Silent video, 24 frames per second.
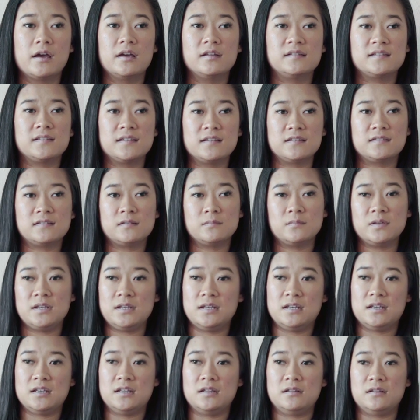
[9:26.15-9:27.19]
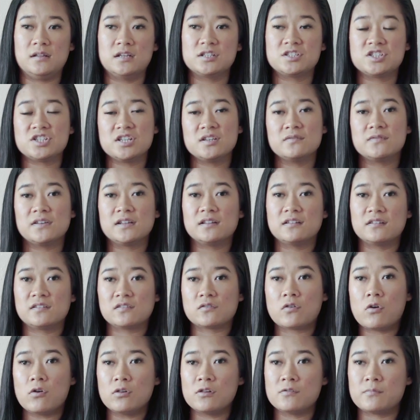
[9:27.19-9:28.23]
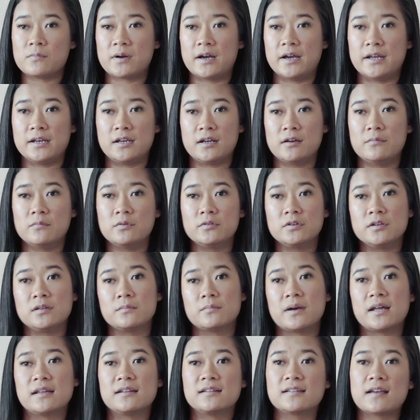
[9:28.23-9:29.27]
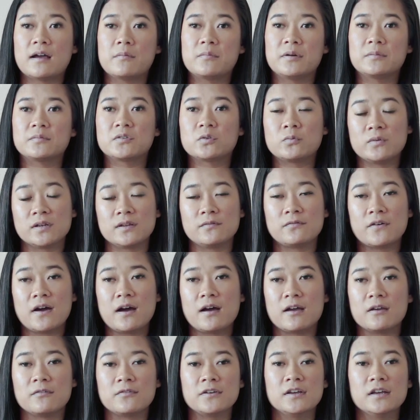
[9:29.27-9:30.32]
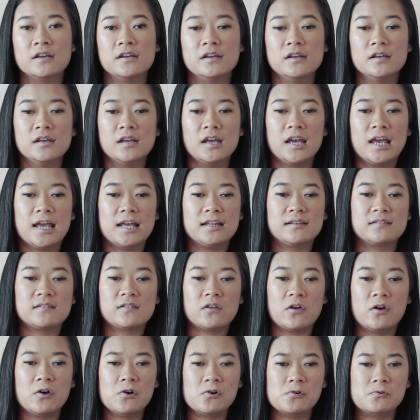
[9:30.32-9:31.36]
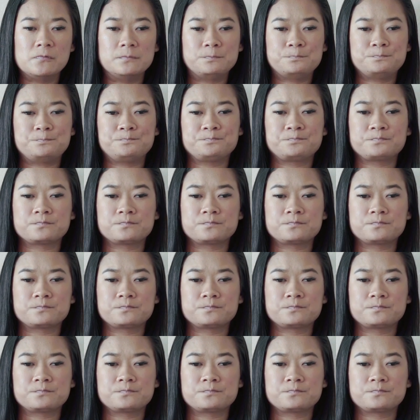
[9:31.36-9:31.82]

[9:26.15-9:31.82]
assist me in achieving this goal of mine, $1 million by the time I'm 25. And so